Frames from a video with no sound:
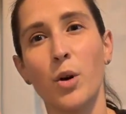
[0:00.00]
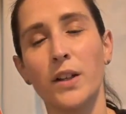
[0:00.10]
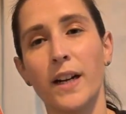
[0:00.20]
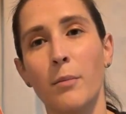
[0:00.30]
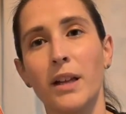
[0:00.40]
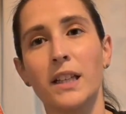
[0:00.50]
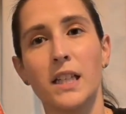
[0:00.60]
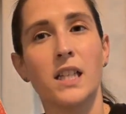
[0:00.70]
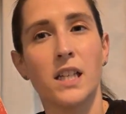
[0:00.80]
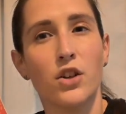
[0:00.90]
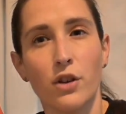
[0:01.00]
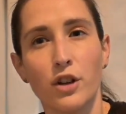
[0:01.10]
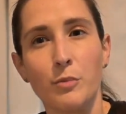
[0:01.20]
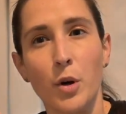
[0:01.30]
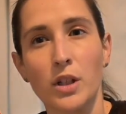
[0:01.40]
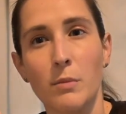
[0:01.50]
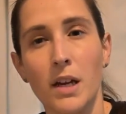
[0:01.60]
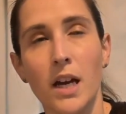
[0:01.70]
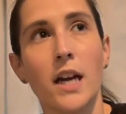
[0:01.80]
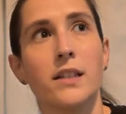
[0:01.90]
book that I'm like, this is a New Year's book to
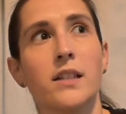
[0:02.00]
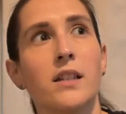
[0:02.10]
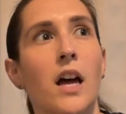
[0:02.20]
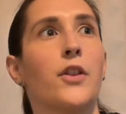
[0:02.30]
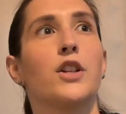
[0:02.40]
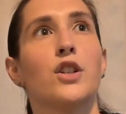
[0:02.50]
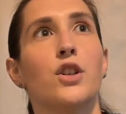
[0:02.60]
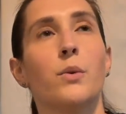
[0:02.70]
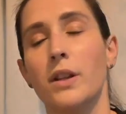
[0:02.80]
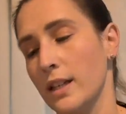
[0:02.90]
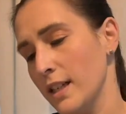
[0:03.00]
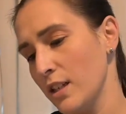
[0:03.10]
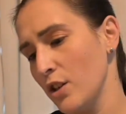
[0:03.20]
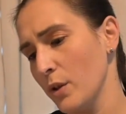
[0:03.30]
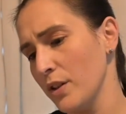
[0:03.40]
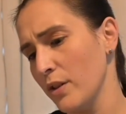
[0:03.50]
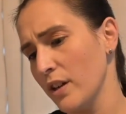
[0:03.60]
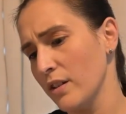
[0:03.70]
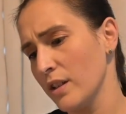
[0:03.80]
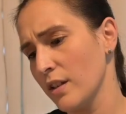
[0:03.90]
me. It's nothing to do with, is it to do with New
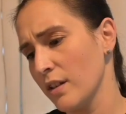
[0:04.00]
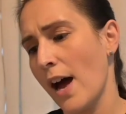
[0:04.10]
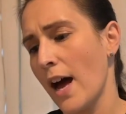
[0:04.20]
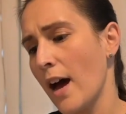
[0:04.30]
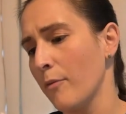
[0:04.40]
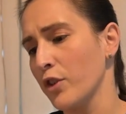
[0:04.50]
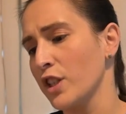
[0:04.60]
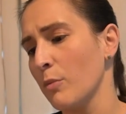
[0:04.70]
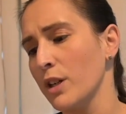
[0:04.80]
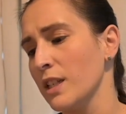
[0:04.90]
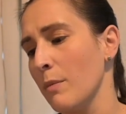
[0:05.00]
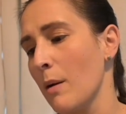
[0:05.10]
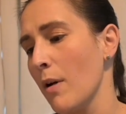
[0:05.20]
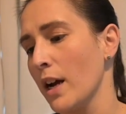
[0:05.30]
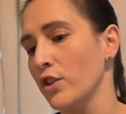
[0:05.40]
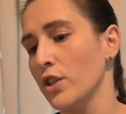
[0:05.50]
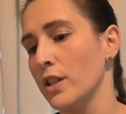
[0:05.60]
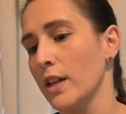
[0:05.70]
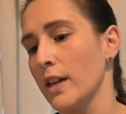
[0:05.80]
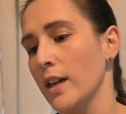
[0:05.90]
Year's? For some reason, my mind
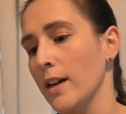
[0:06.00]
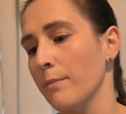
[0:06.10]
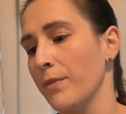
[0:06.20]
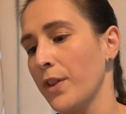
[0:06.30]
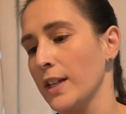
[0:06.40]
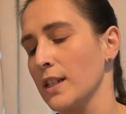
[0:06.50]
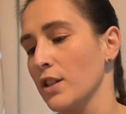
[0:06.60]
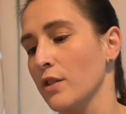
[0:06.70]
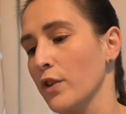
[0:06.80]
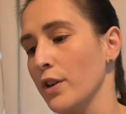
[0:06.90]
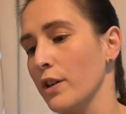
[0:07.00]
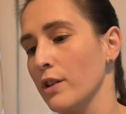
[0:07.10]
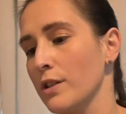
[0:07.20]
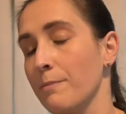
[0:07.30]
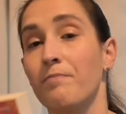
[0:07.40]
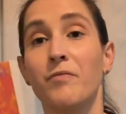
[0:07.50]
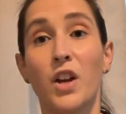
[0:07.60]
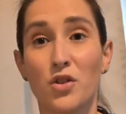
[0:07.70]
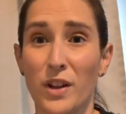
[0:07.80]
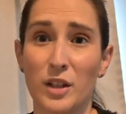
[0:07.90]
just thinks this is for New Year's.
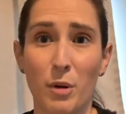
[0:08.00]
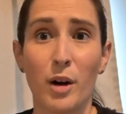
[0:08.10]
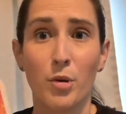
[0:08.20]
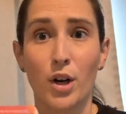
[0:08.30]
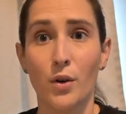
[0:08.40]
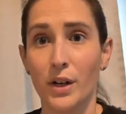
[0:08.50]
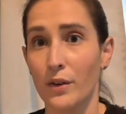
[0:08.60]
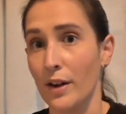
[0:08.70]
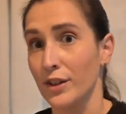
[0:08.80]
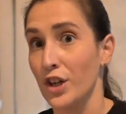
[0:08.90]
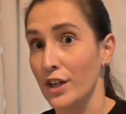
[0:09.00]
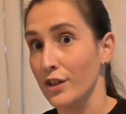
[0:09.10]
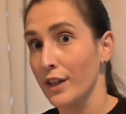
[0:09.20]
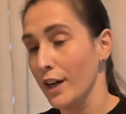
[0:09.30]
So that's probably a book I'll read around the change of the